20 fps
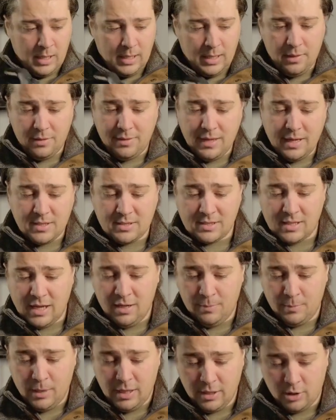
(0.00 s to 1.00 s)
That's kind
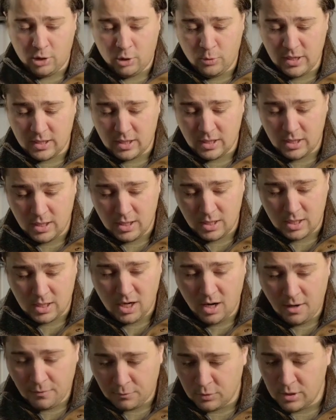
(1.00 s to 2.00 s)
of my quick
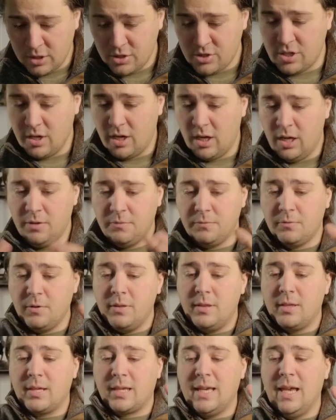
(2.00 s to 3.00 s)
coverage
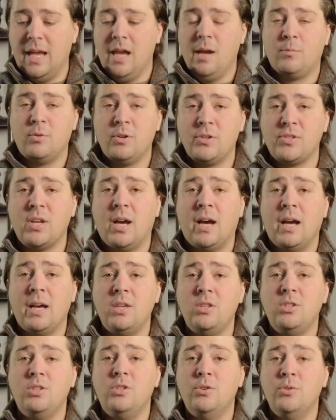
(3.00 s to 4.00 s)
of the cameras I
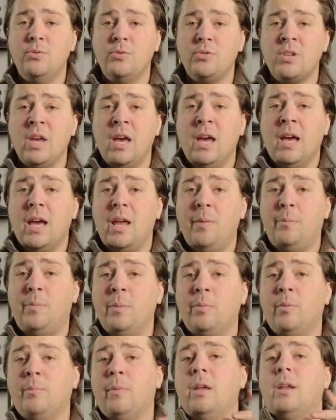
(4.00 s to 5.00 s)
use. And
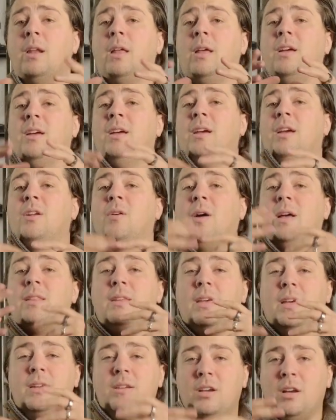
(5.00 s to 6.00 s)
people might, at
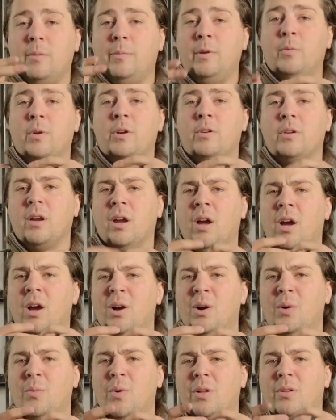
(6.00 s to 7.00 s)
the end here, be wondering,
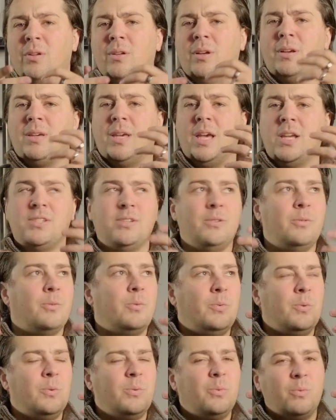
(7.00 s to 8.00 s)
well, Casey,
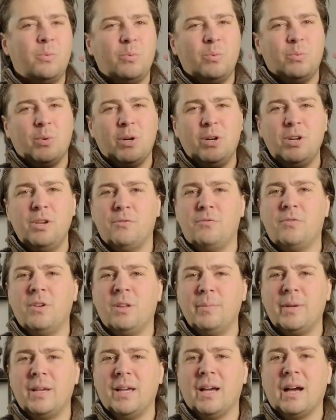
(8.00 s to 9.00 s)
where are you
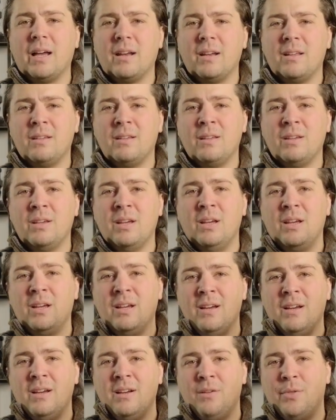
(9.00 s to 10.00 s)
filming
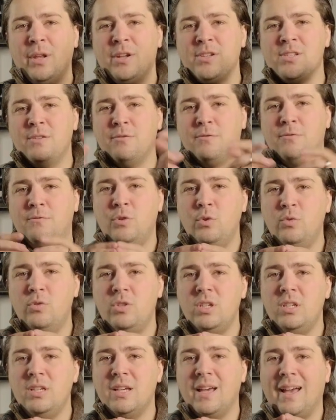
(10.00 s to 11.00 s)
at? That is the
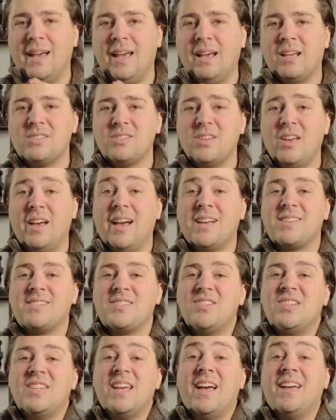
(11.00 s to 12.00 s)
Fuji
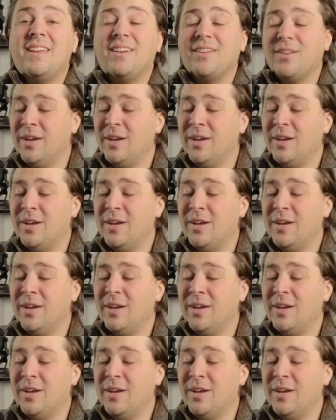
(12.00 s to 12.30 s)
XS10.